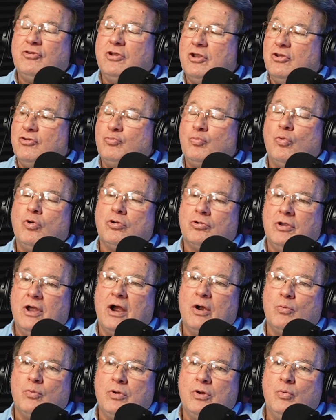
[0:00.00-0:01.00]
and it's worked
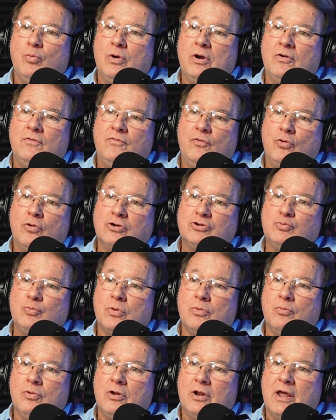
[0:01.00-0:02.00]
out real well for us.
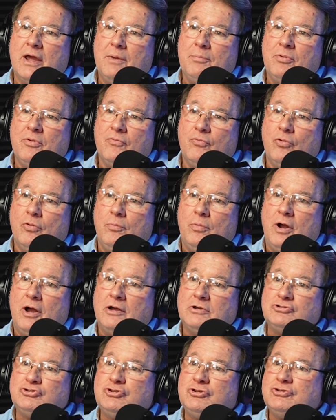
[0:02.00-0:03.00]
We're real happy with our
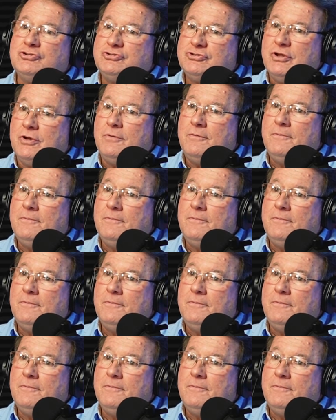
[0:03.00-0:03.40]
Mazdas. So.